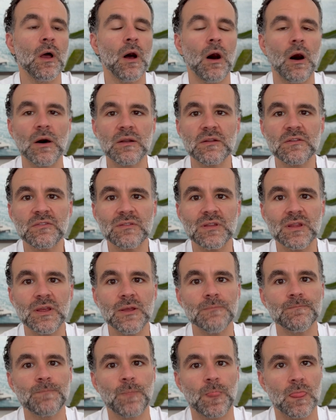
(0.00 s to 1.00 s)
Honestly,
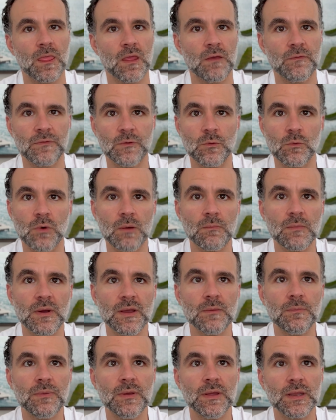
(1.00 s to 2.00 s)
if you want my
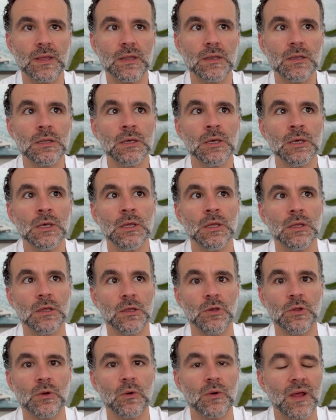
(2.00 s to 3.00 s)
opinion,
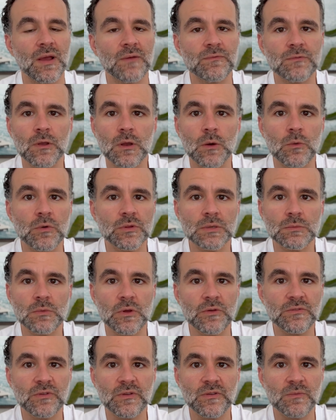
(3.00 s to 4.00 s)
you don't have to go with the
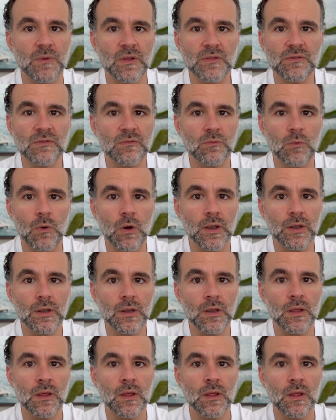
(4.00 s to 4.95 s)
most expensive one.